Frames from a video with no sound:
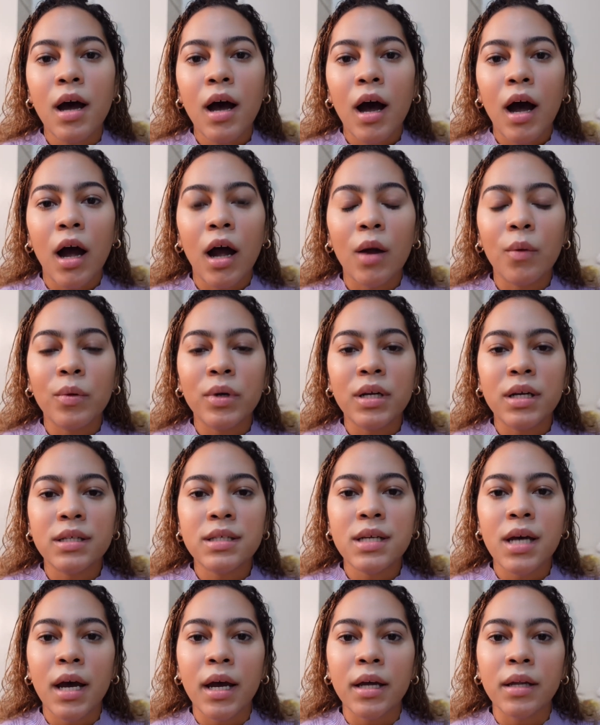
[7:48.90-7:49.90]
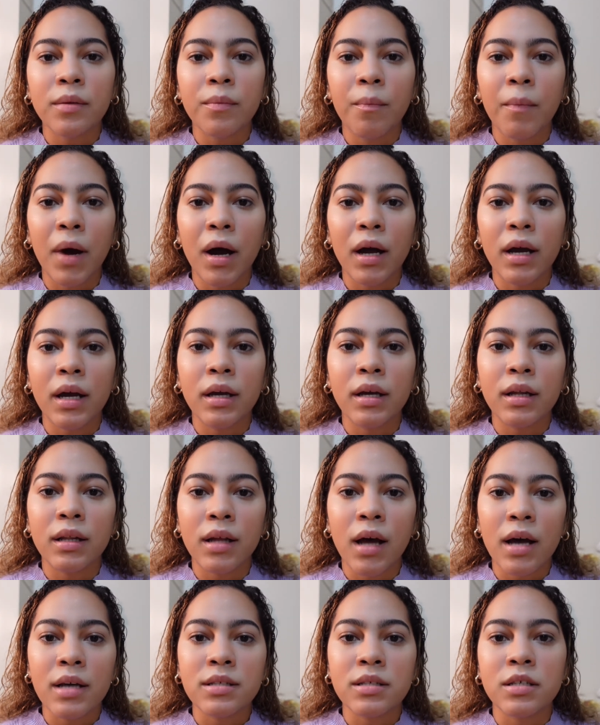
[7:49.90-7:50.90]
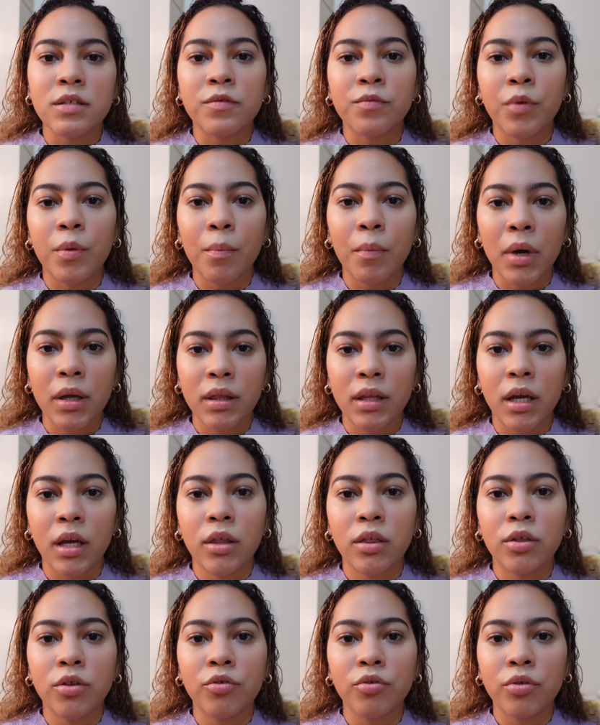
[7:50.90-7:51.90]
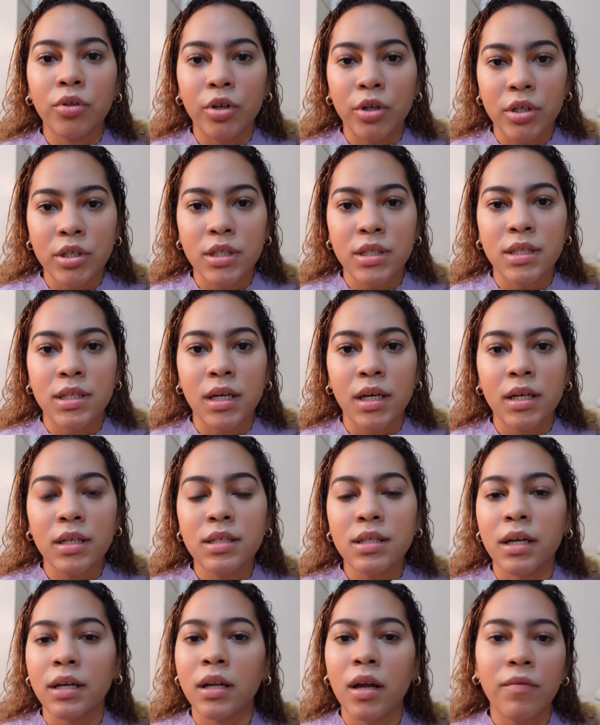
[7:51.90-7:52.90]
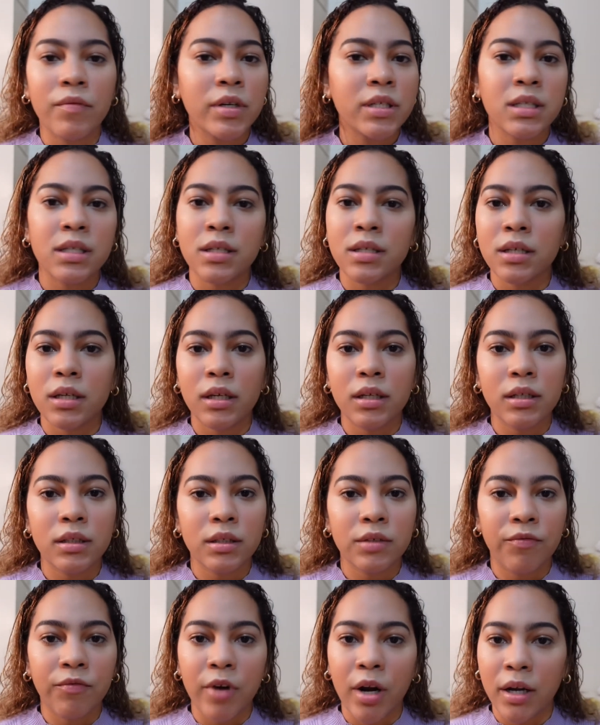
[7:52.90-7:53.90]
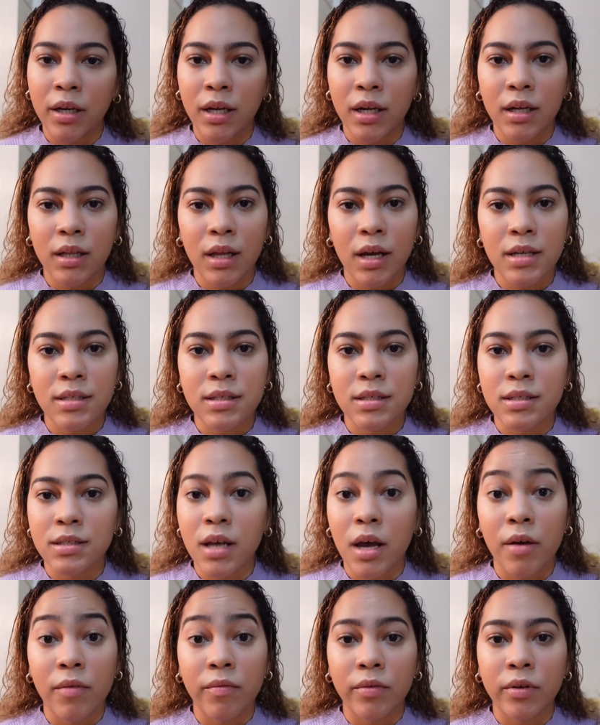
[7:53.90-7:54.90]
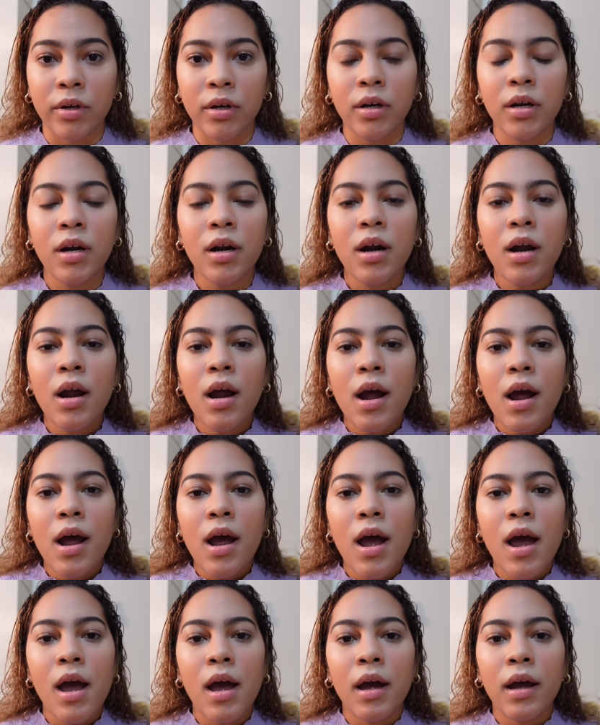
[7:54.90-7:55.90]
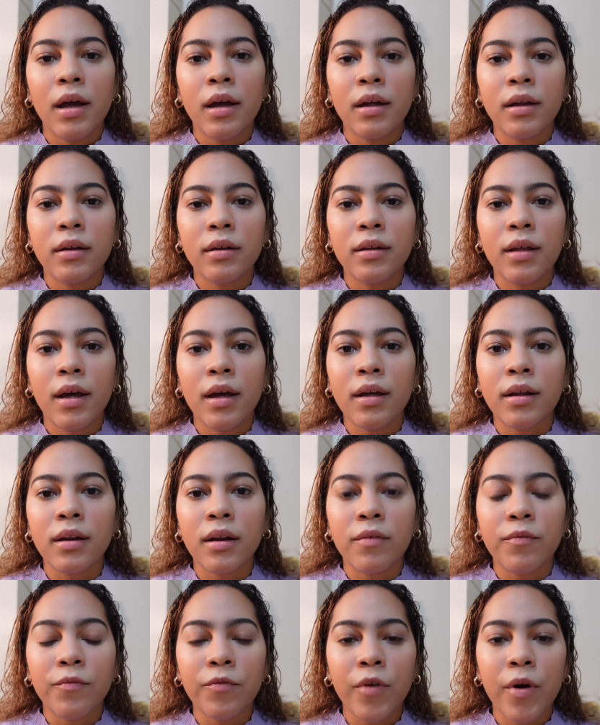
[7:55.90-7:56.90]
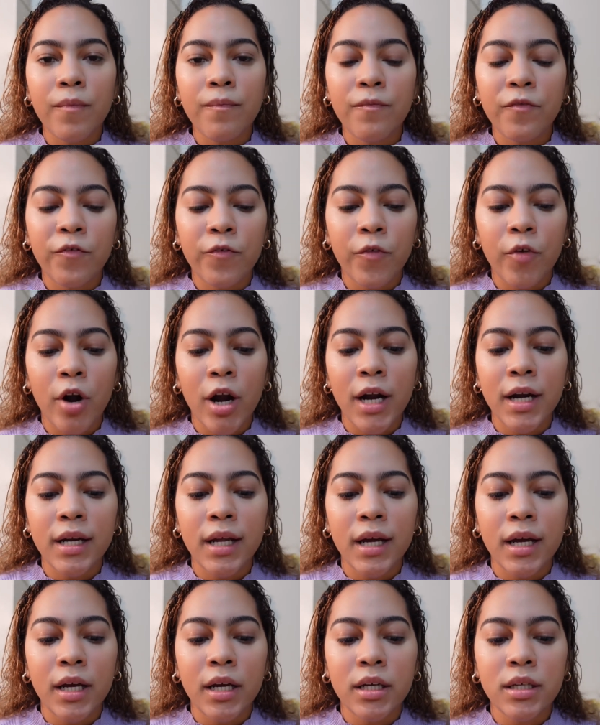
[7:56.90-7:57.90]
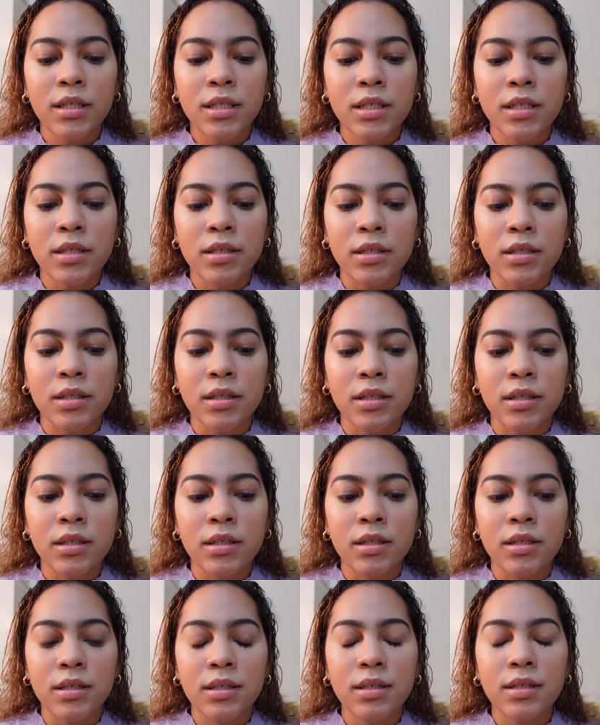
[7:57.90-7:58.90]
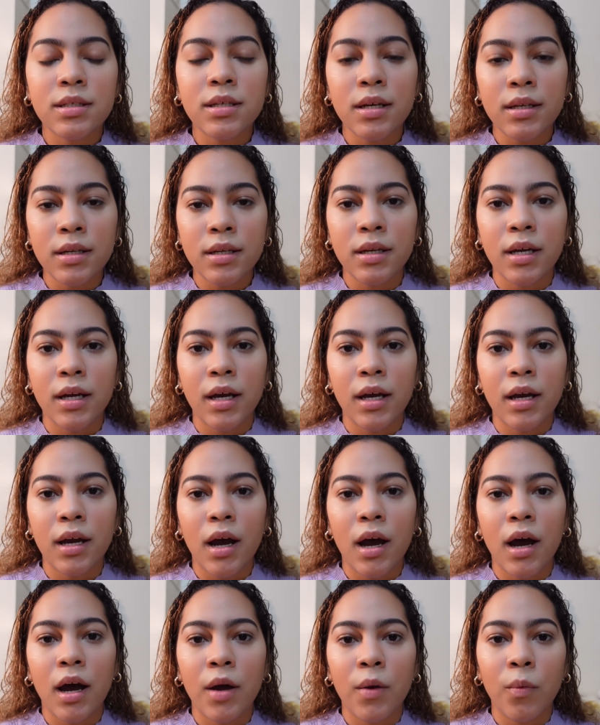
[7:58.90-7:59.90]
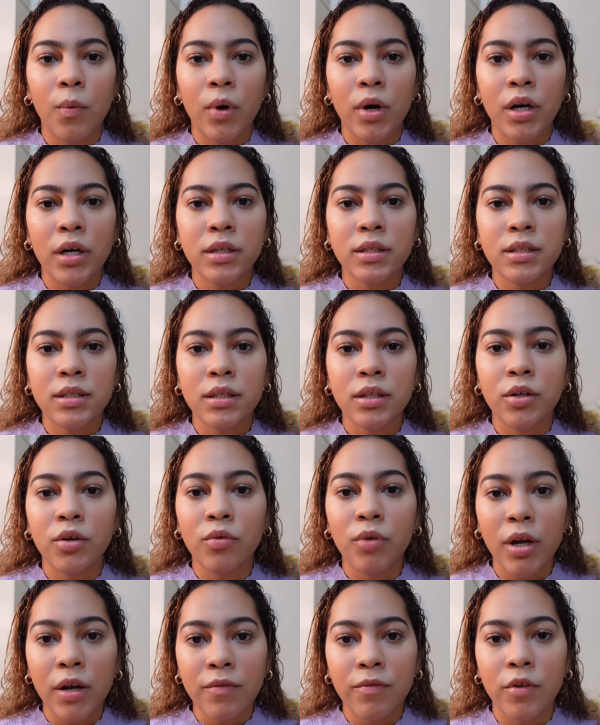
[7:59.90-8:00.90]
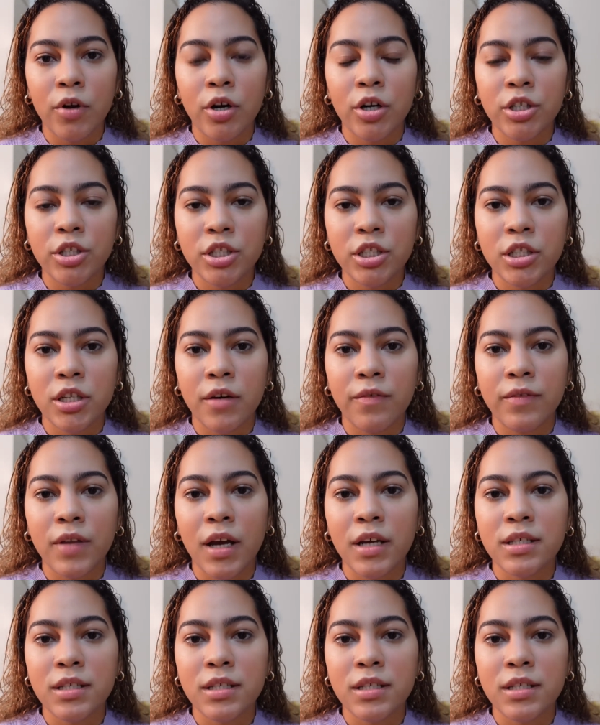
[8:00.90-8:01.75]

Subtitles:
I would attend my classes from Monday through Thursdays. I never took Friday classes ever. And then from Friday to Sunday, I worked the graveyard shift as a